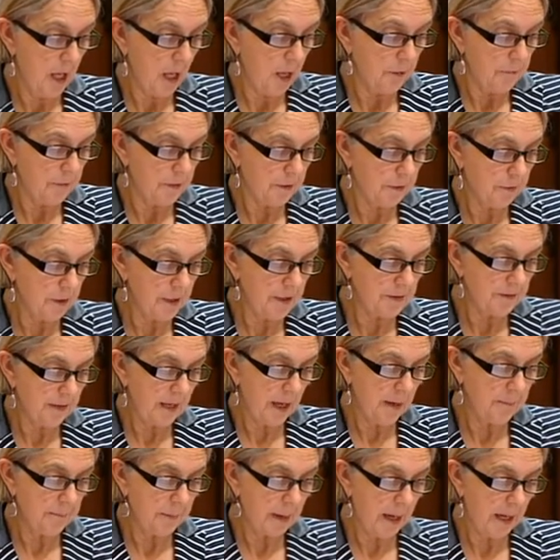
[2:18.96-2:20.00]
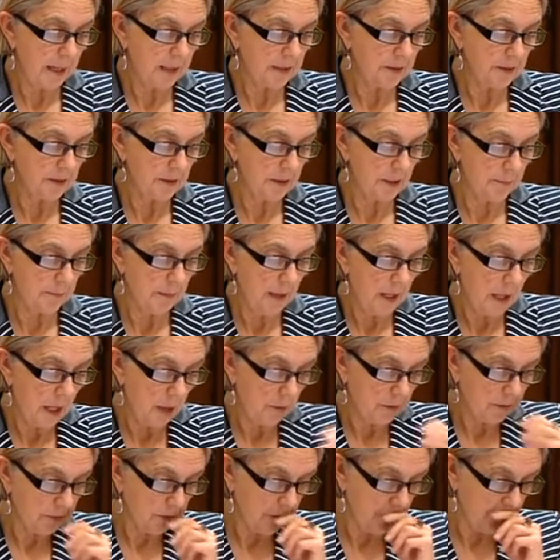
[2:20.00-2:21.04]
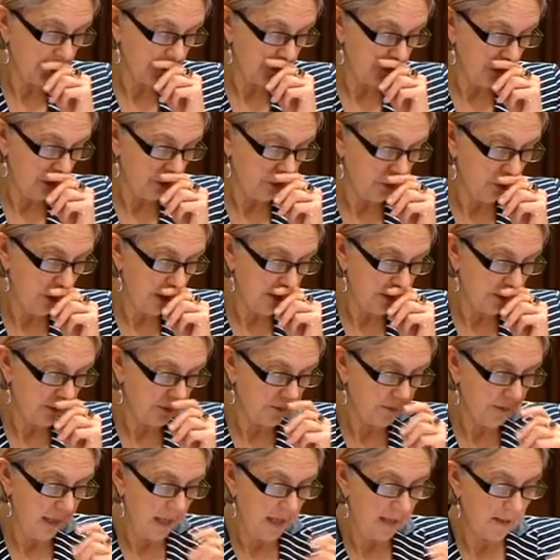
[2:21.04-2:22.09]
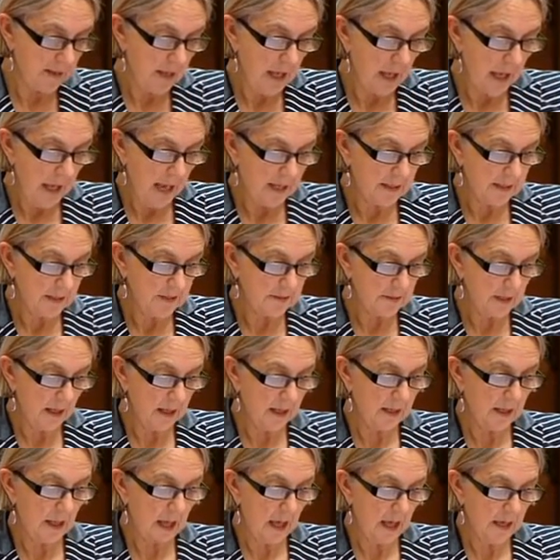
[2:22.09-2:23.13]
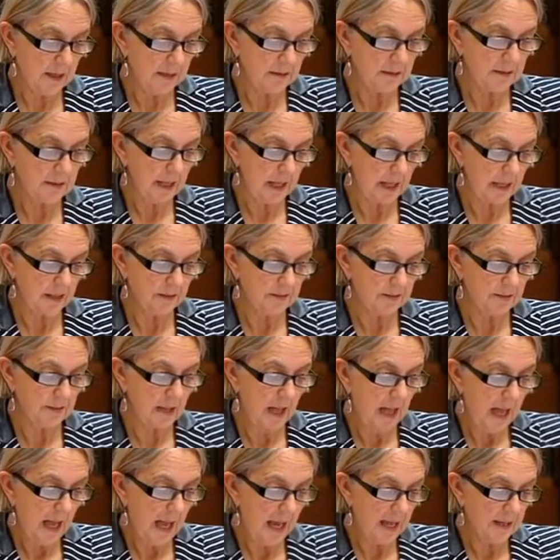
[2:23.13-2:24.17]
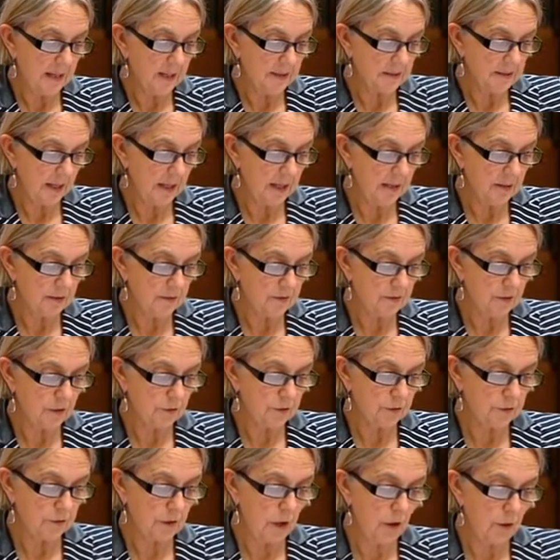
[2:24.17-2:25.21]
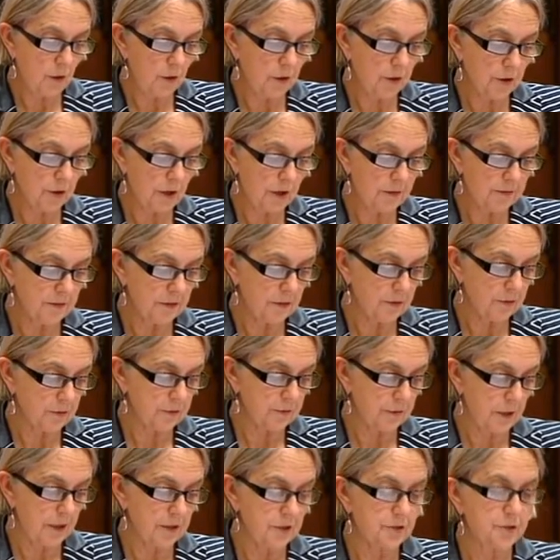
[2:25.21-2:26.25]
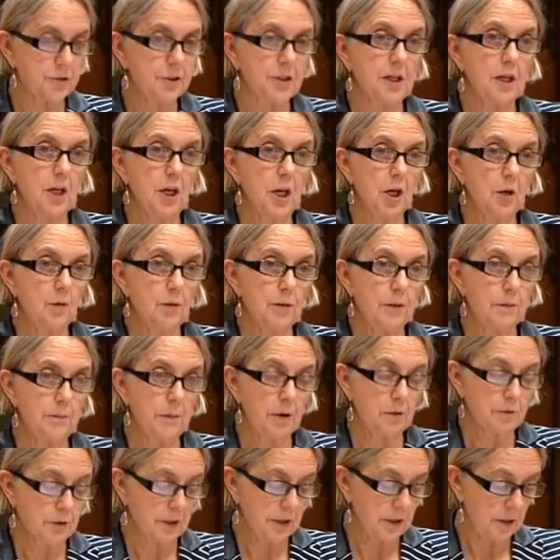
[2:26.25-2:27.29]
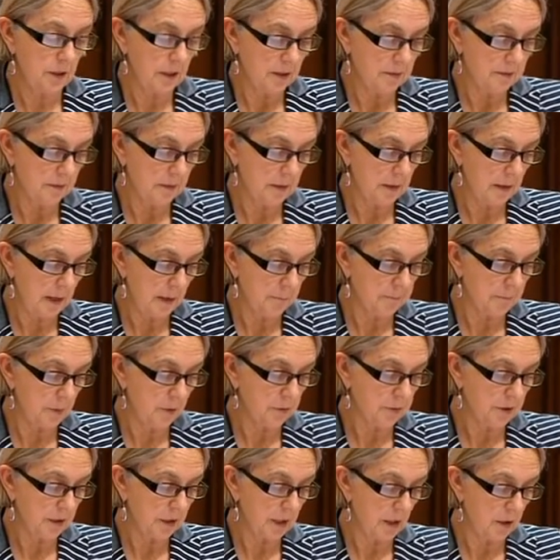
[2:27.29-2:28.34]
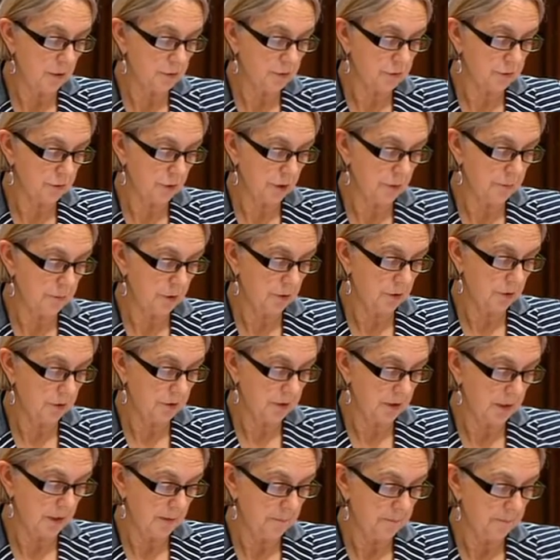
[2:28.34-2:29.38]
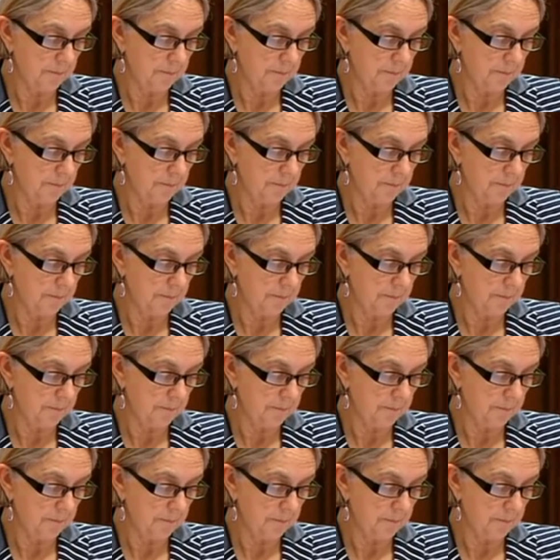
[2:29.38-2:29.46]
For the Greens campaign team, it was also to understand and test an intense organising strategy with a multicultural community.